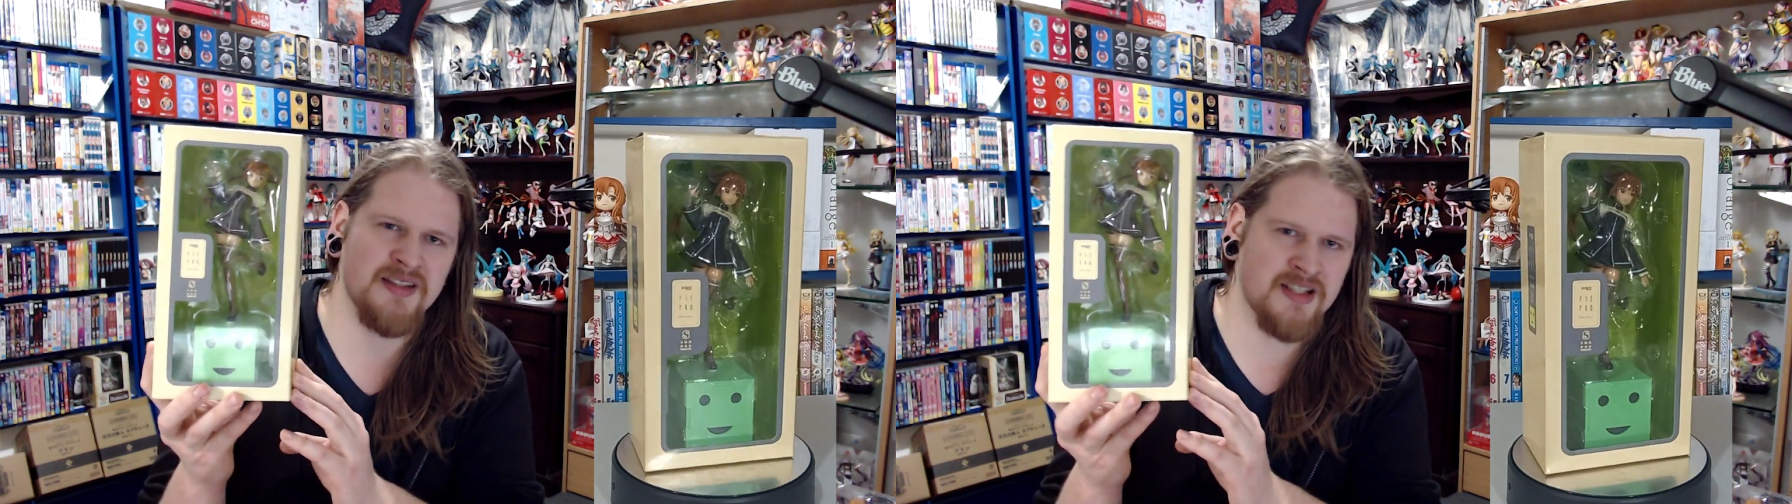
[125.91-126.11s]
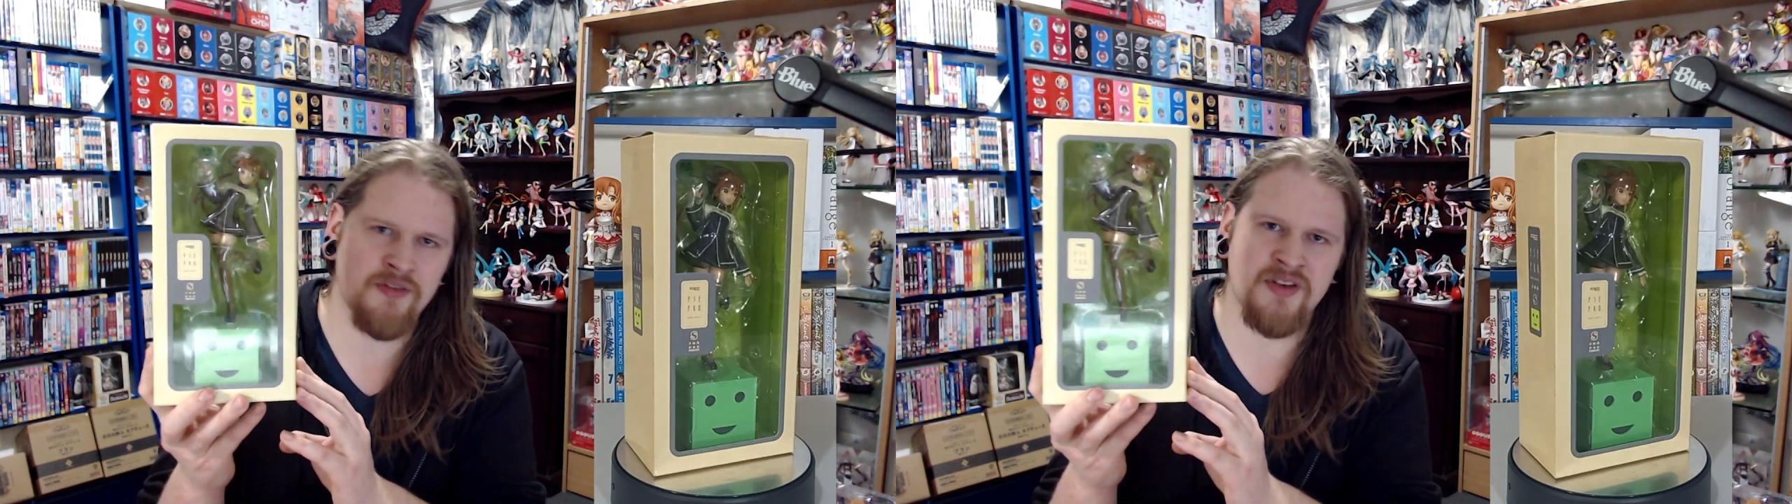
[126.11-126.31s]

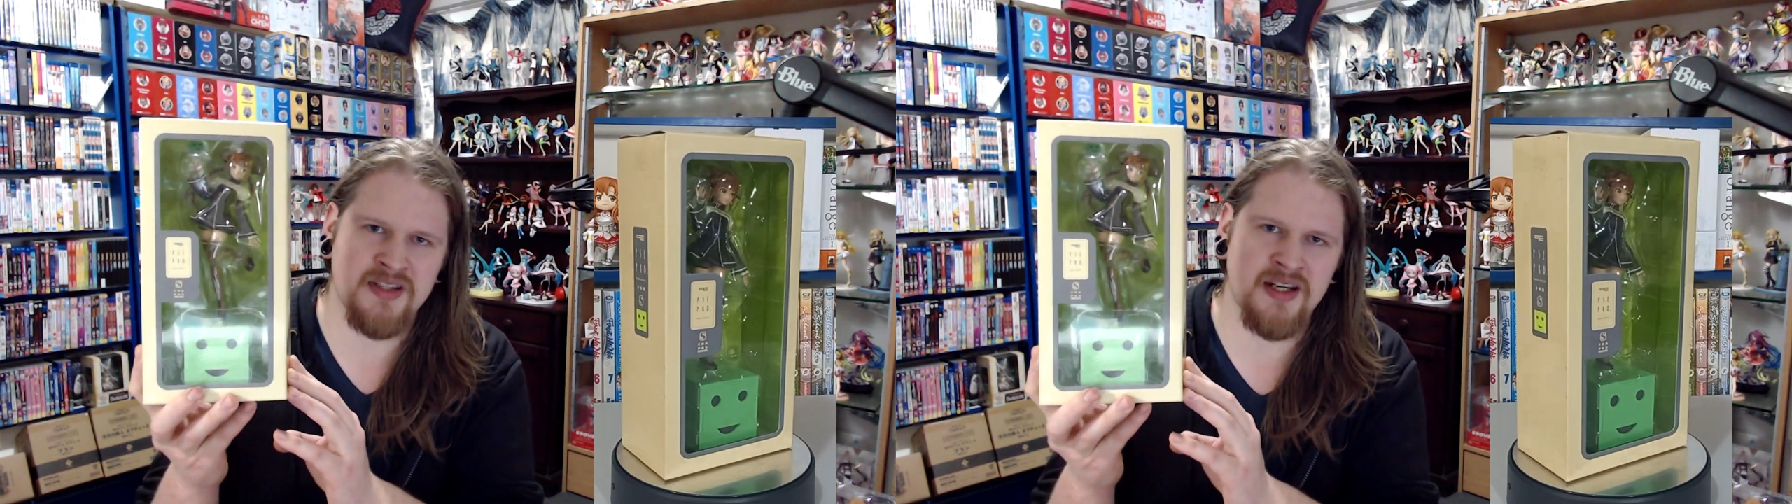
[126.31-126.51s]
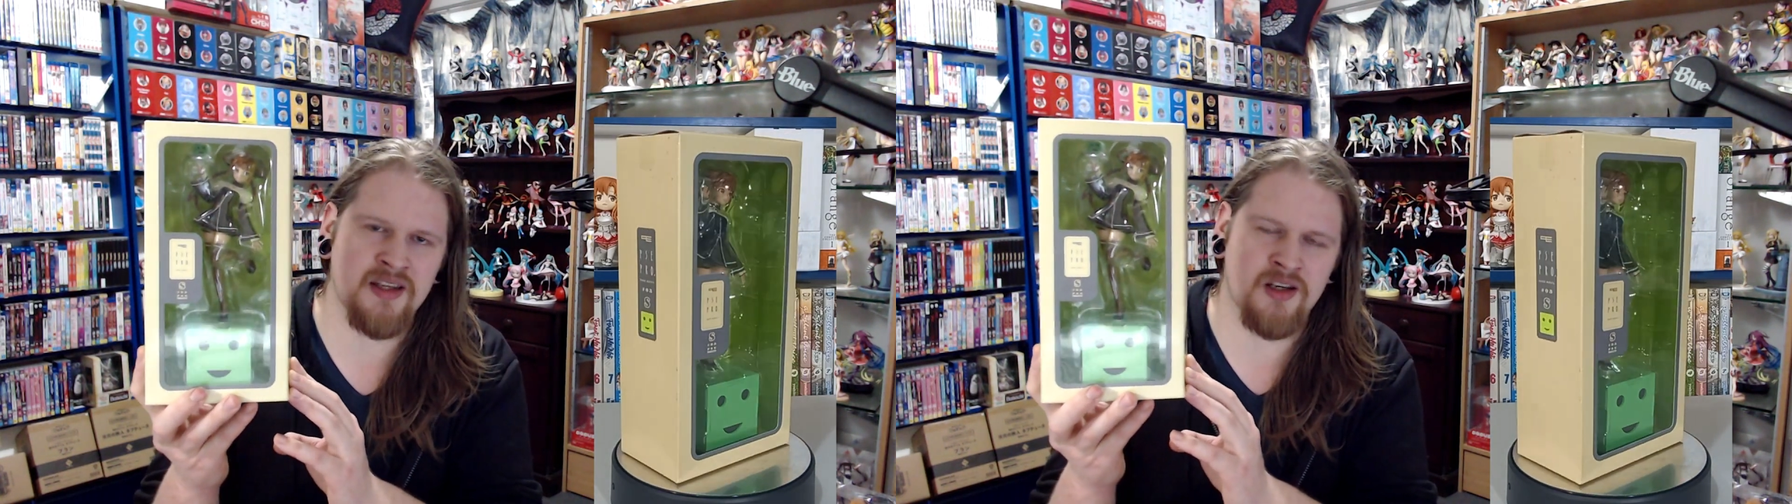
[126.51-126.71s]

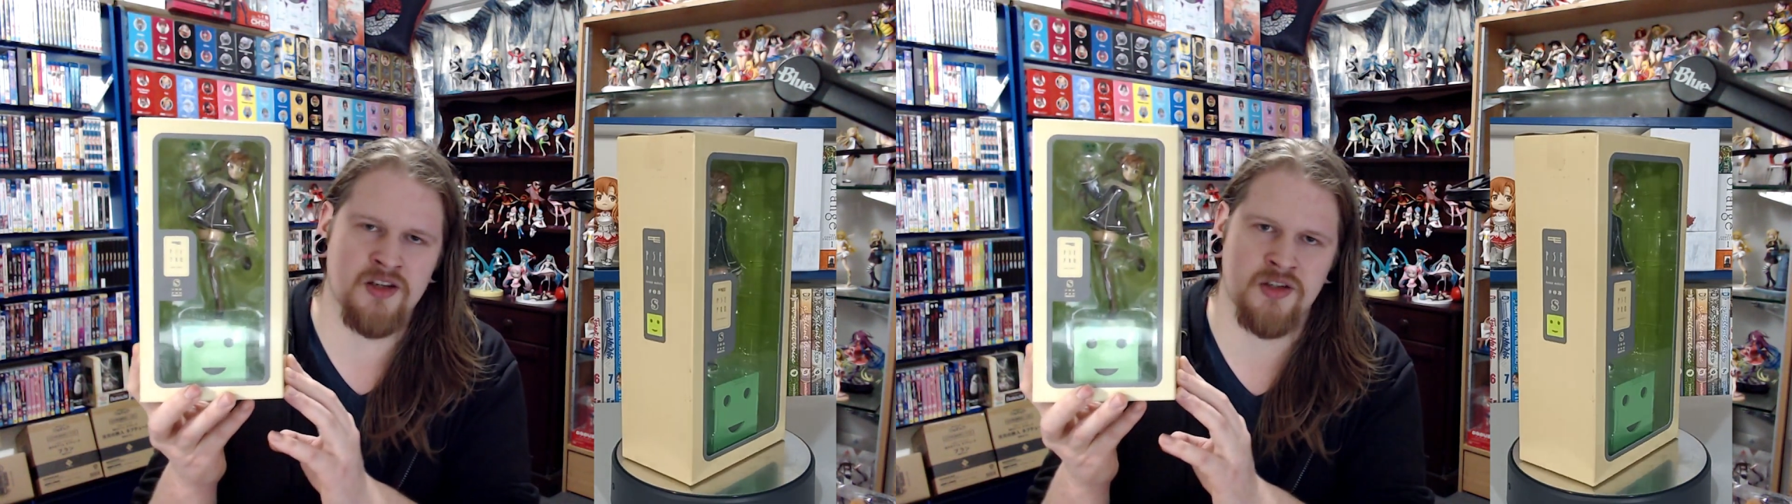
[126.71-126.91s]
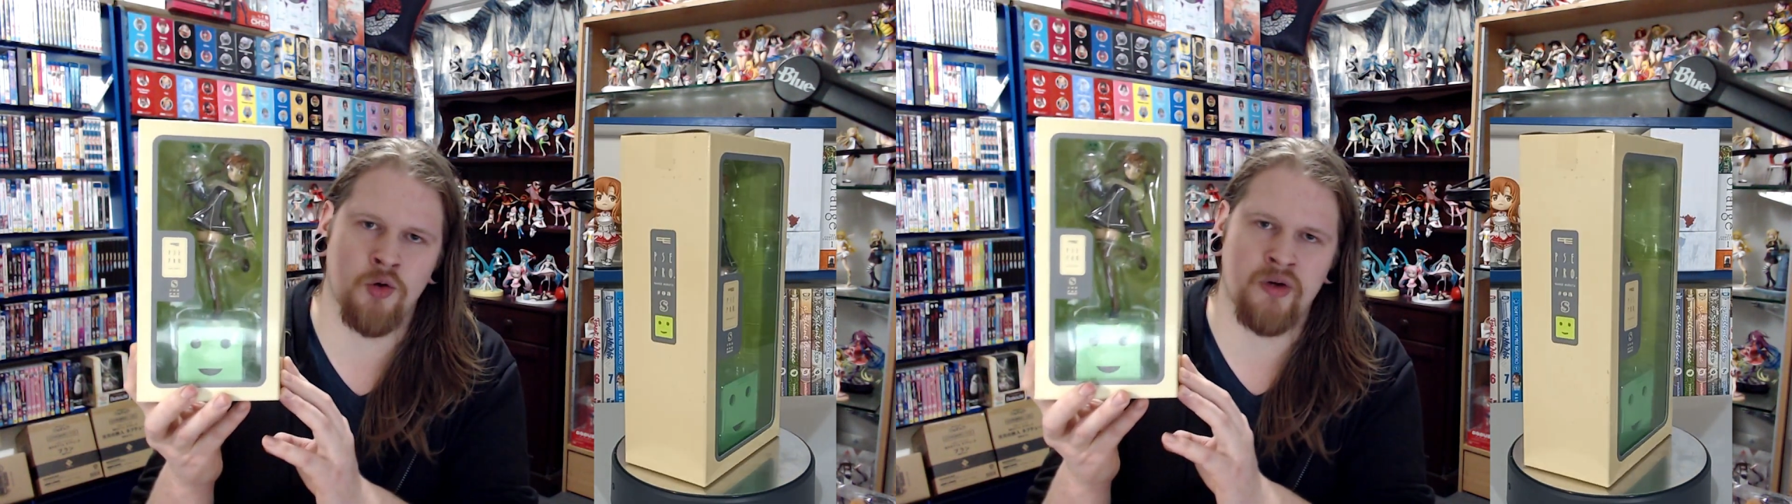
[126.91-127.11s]
17
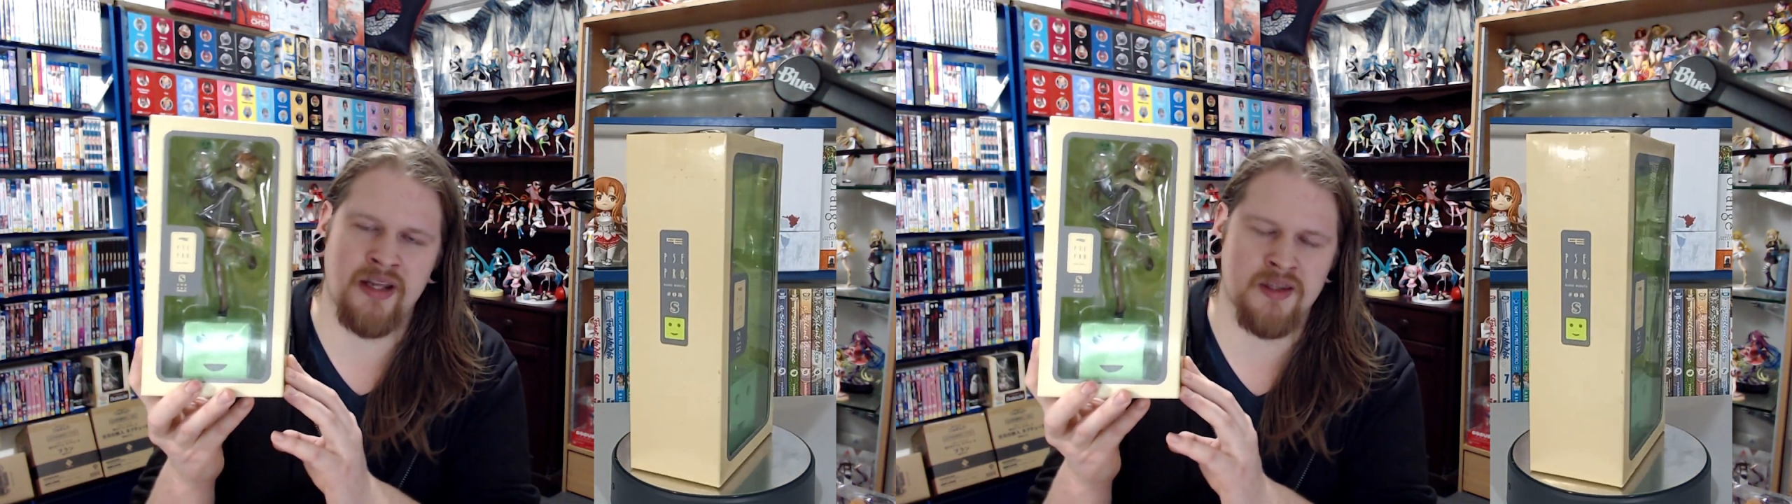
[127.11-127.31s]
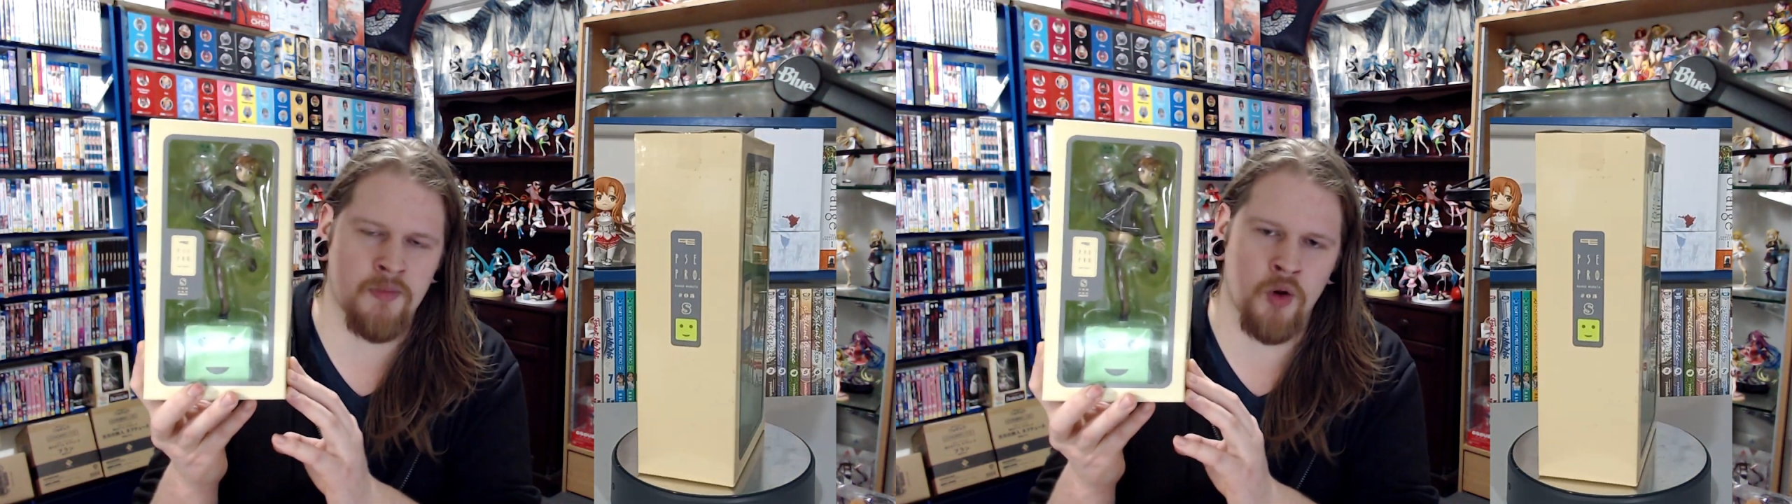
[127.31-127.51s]
years old
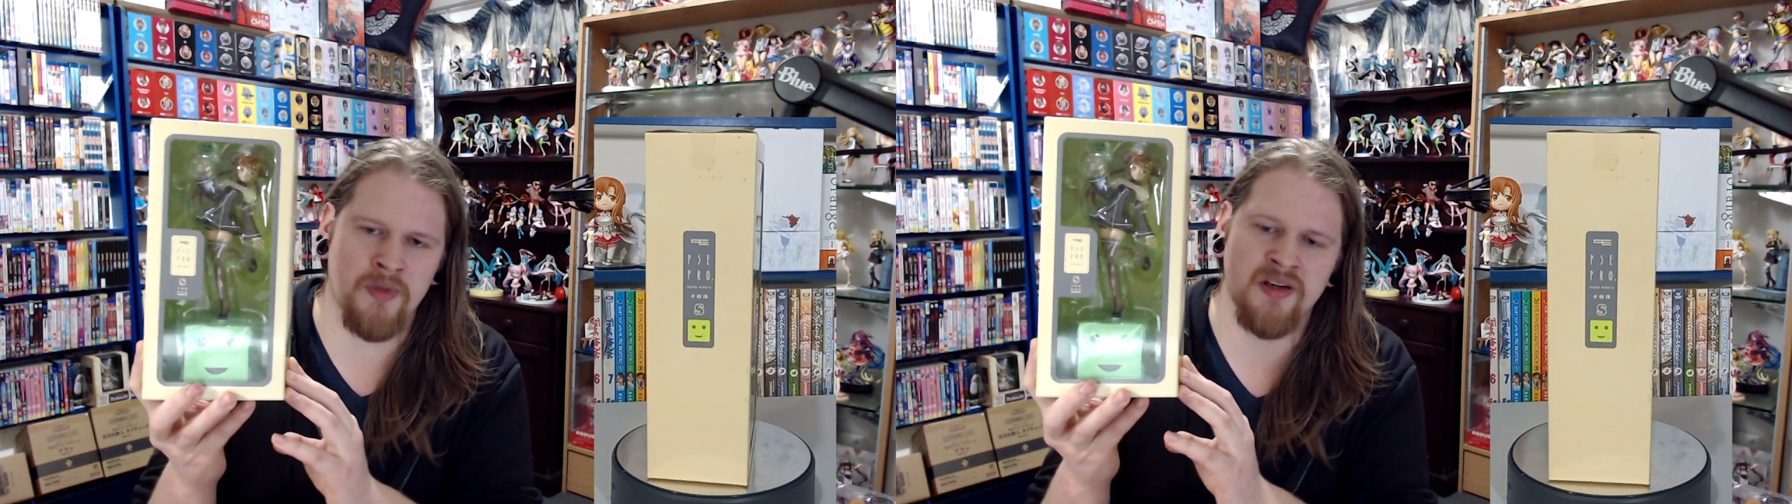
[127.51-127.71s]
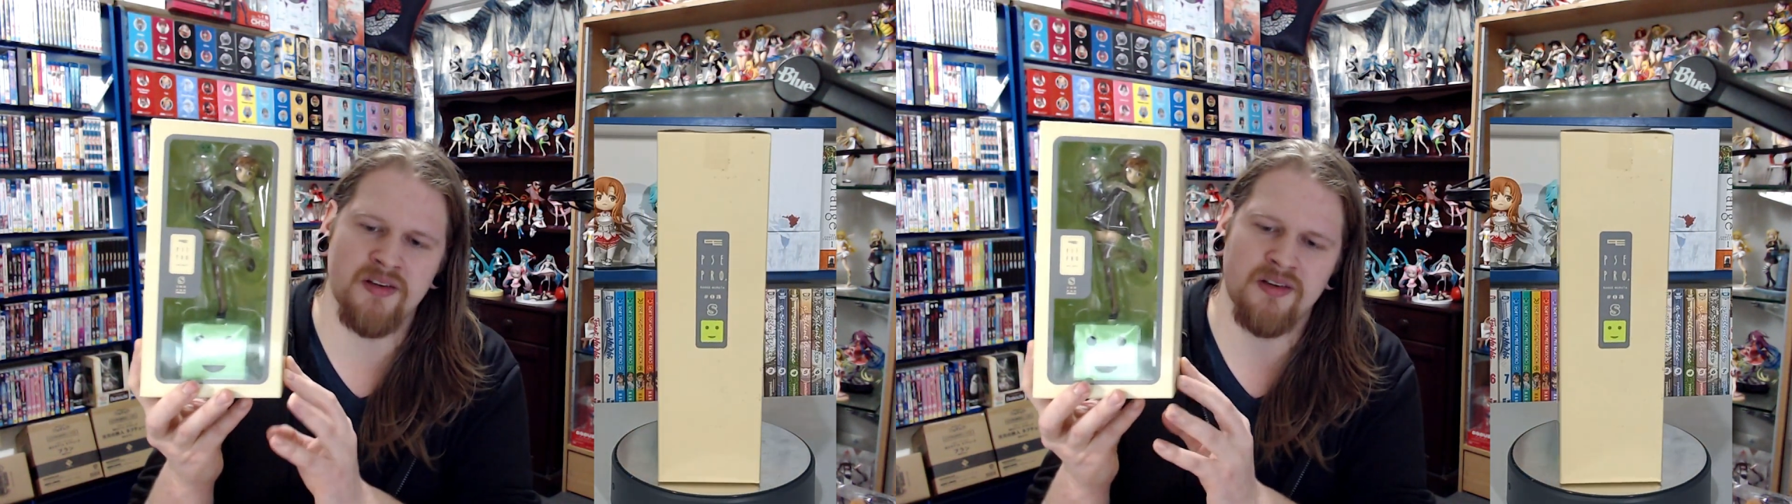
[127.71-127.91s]
at the
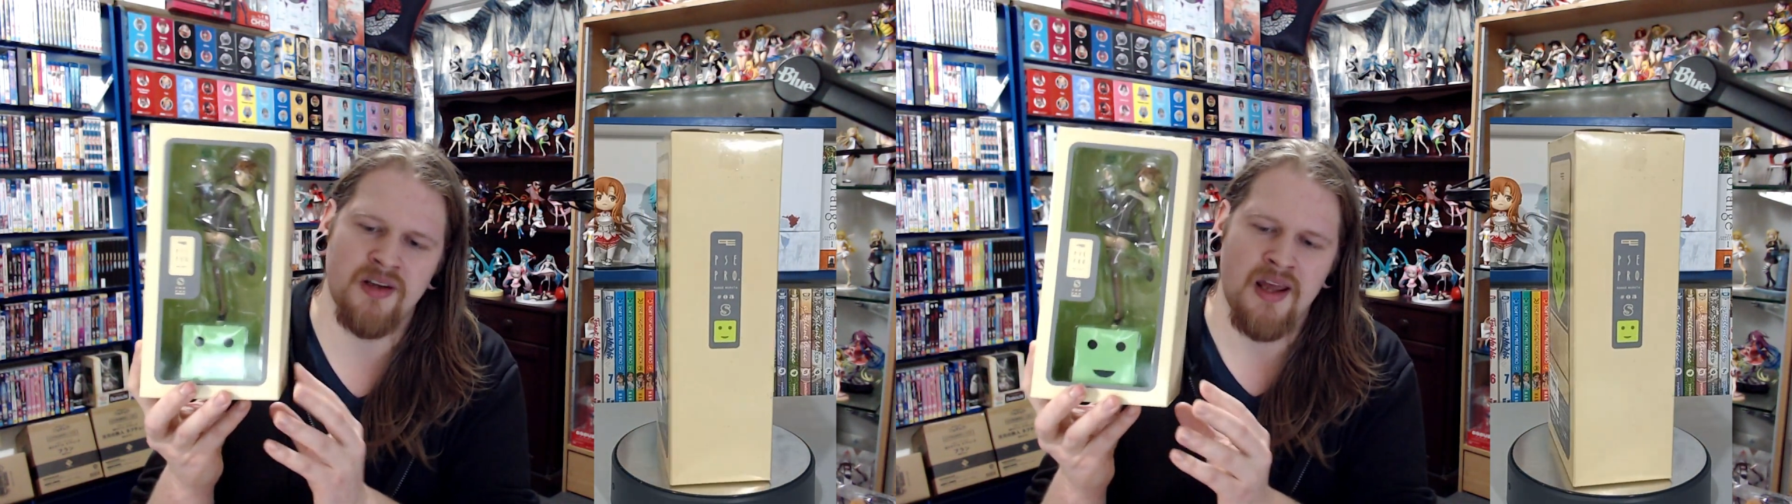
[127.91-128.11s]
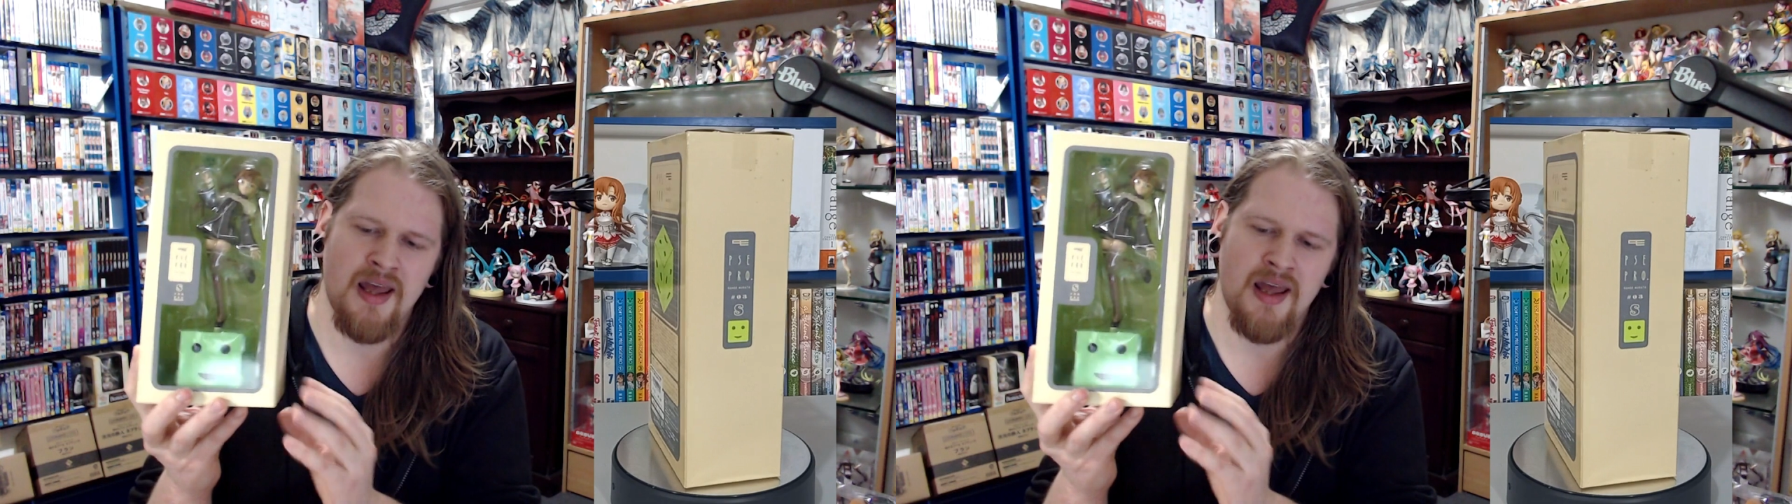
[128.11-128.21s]
moment.